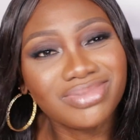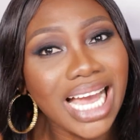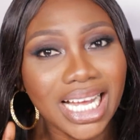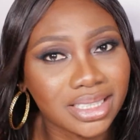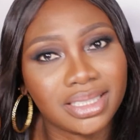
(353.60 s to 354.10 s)

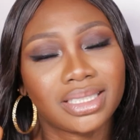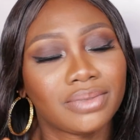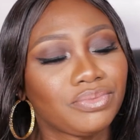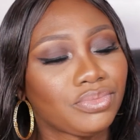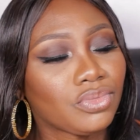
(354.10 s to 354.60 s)
That
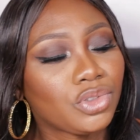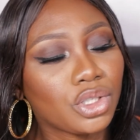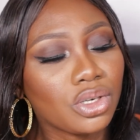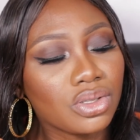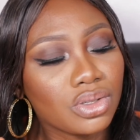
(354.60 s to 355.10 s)

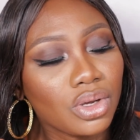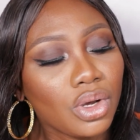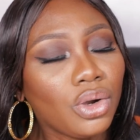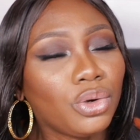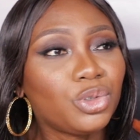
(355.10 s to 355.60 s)
just
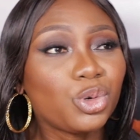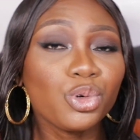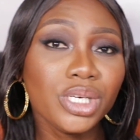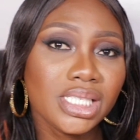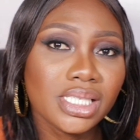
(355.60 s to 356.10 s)

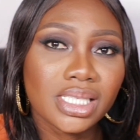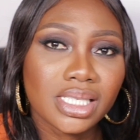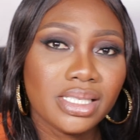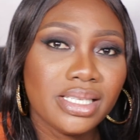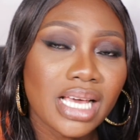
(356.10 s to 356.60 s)
ruins
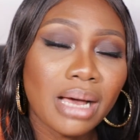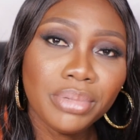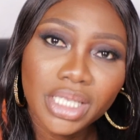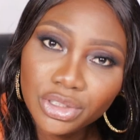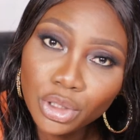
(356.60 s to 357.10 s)
the
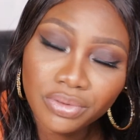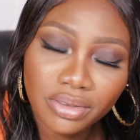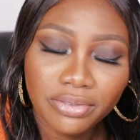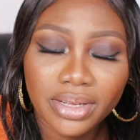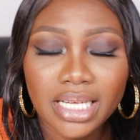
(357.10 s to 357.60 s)
ability of
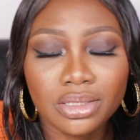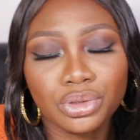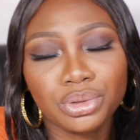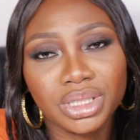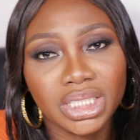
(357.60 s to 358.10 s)
the
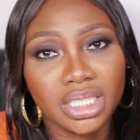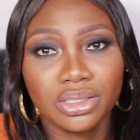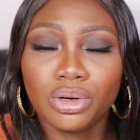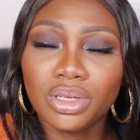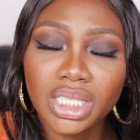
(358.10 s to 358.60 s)
flask to retain
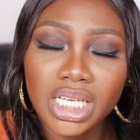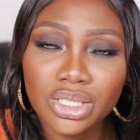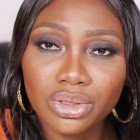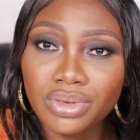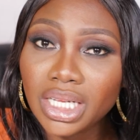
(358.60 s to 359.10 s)
its
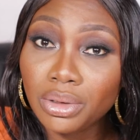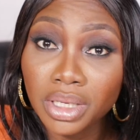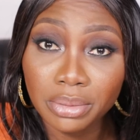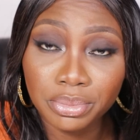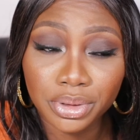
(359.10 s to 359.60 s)
hotness over
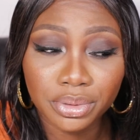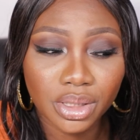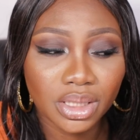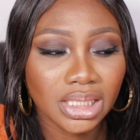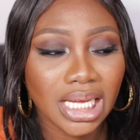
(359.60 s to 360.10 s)
longer
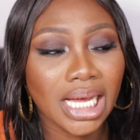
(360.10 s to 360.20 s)
periods.